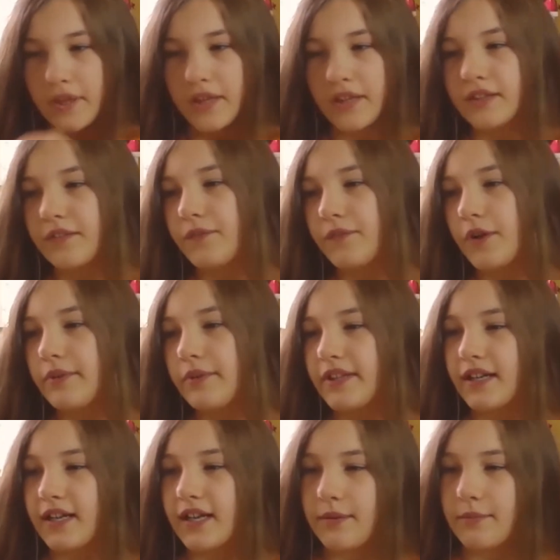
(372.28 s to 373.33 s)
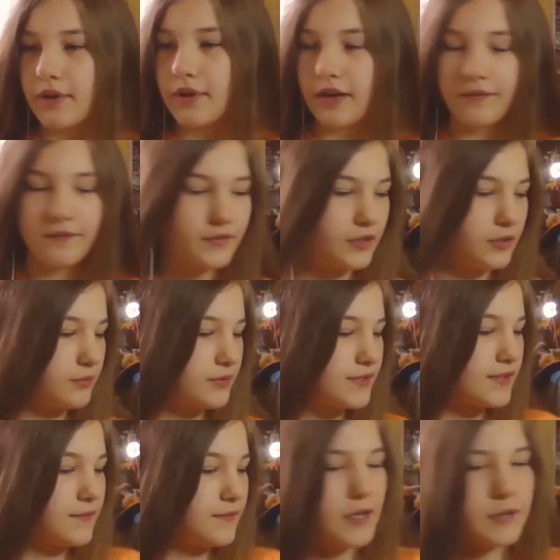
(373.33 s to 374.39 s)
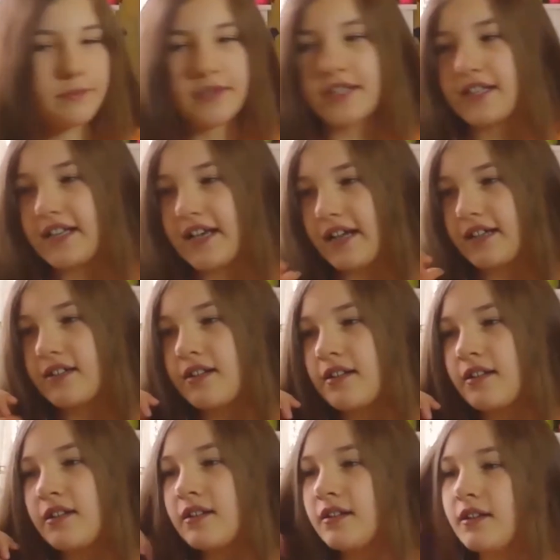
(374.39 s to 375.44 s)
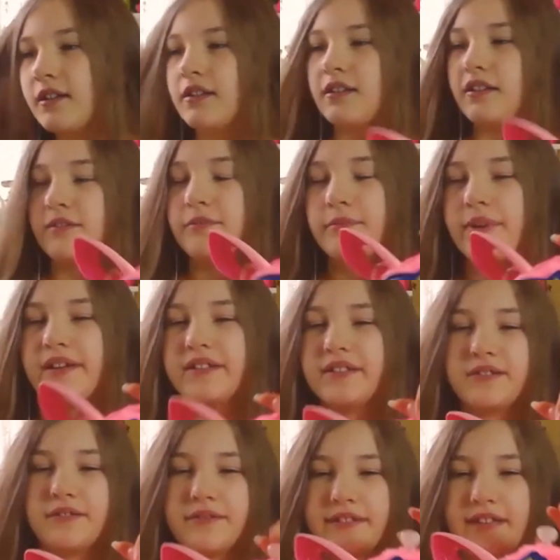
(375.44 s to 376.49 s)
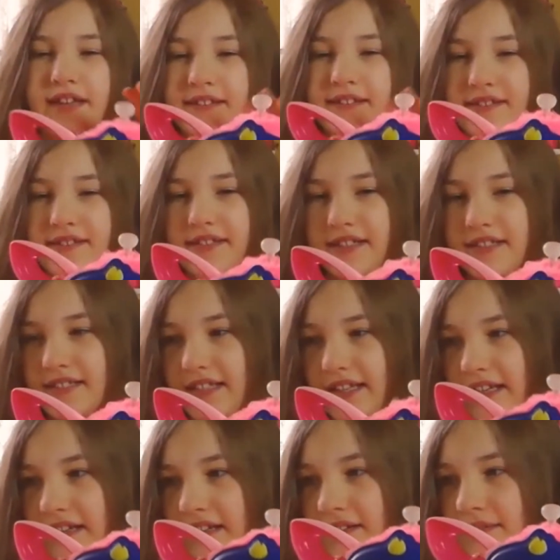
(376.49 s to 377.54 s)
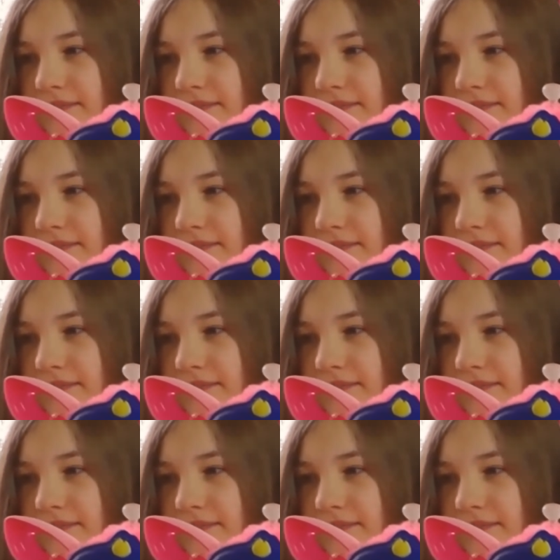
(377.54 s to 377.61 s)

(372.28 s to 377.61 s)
The Furby that came after was the Furby Connect. They were made in 2016.